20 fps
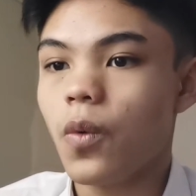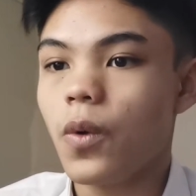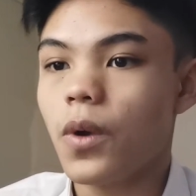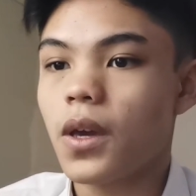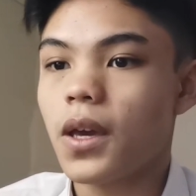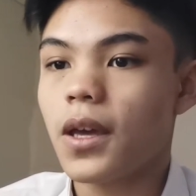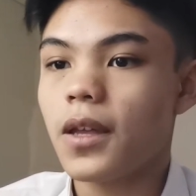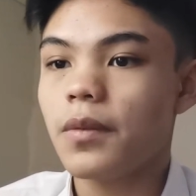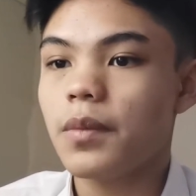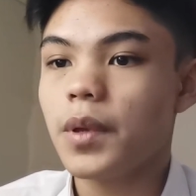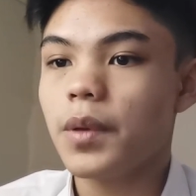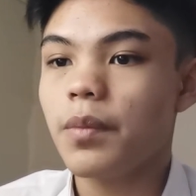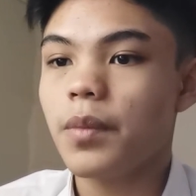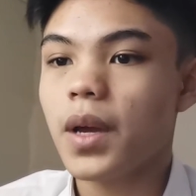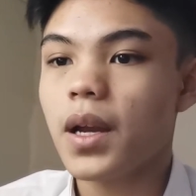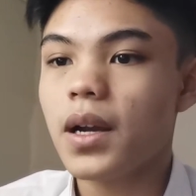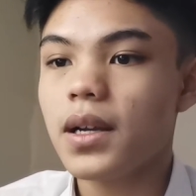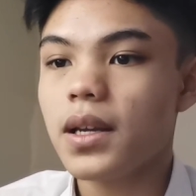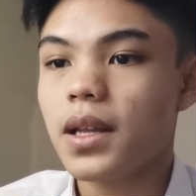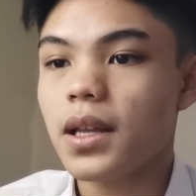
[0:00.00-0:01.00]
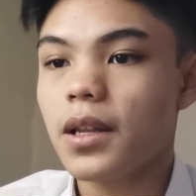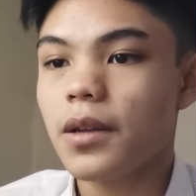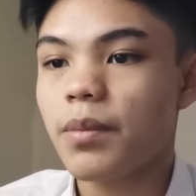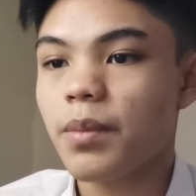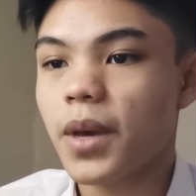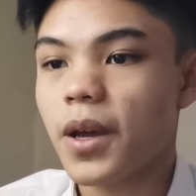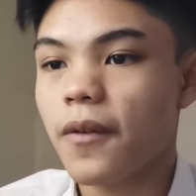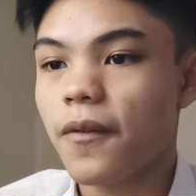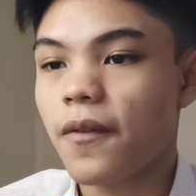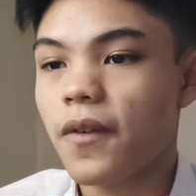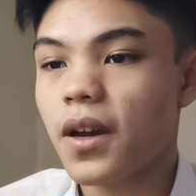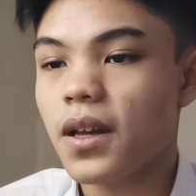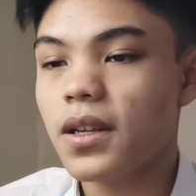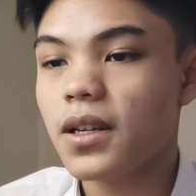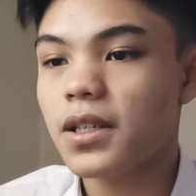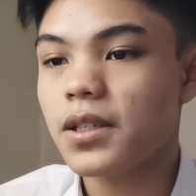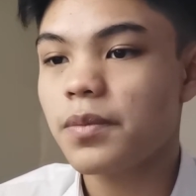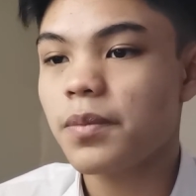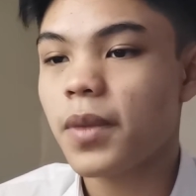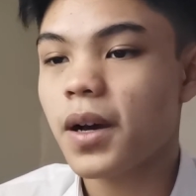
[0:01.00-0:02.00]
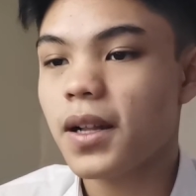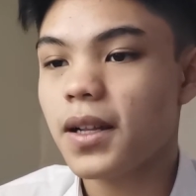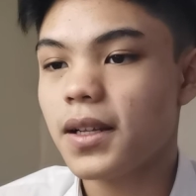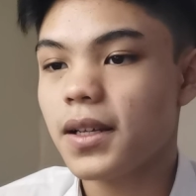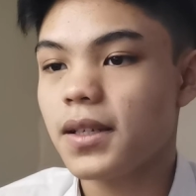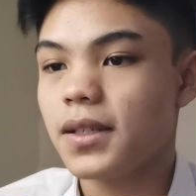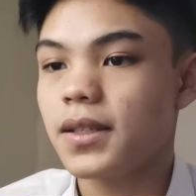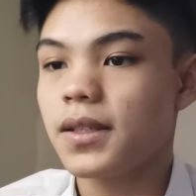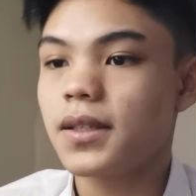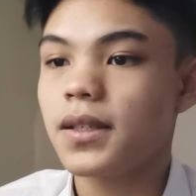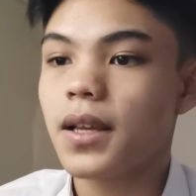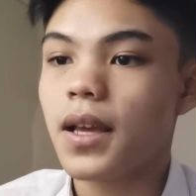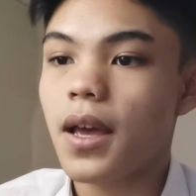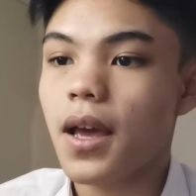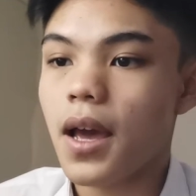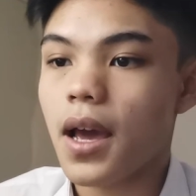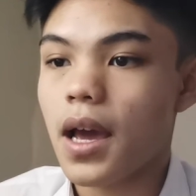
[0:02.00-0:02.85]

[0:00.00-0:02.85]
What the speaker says: "We can be married in my father's palace,